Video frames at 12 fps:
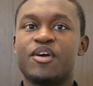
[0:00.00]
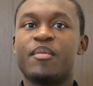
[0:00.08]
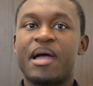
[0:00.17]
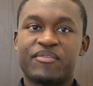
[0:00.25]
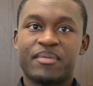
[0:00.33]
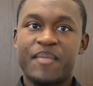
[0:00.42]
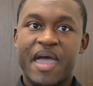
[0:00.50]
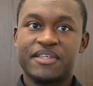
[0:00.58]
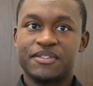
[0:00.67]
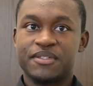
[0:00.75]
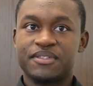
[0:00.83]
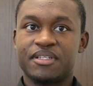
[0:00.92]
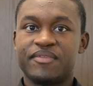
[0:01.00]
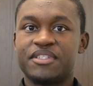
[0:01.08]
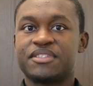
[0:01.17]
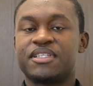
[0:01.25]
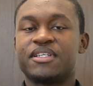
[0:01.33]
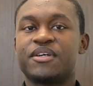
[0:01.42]
go back for my master's and
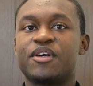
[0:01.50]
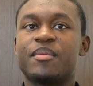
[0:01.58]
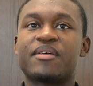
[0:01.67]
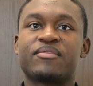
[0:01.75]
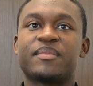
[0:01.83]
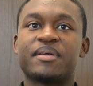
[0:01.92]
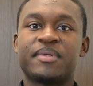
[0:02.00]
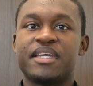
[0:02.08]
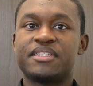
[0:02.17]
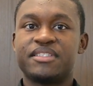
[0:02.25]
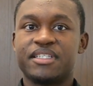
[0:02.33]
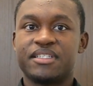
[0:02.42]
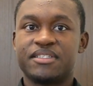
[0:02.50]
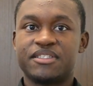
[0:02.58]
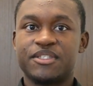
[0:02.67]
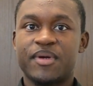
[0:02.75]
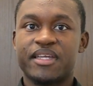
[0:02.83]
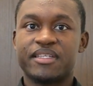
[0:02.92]
eventually, go back for my PhD just
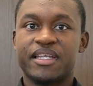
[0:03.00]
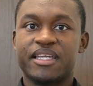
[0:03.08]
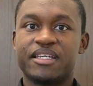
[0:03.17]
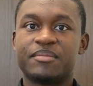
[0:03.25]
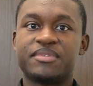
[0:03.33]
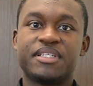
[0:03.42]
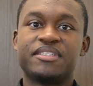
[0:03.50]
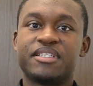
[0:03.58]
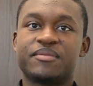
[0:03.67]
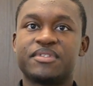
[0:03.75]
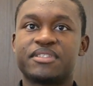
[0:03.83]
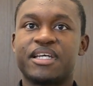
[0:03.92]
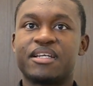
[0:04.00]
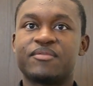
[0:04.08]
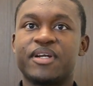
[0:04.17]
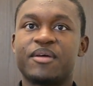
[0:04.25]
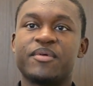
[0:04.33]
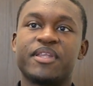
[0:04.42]
so I can, like, end up teaching, which is kind of
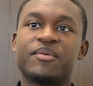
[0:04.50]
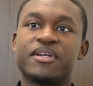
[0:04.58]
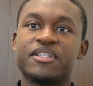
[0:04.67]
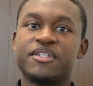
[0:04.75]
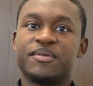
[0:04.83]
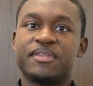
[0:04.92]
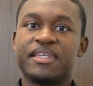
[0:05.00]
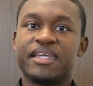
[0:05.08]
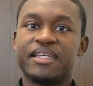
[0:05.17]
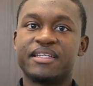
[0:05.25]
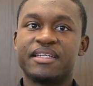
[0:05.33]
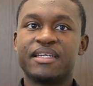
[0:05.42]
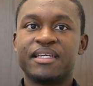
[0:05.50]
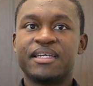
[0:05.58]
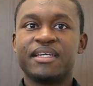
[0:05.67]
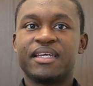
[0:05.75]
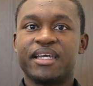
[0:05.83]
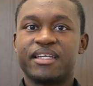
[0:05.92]
what I really want to do at the end.
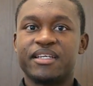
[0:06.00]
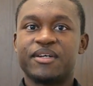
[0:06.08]
And,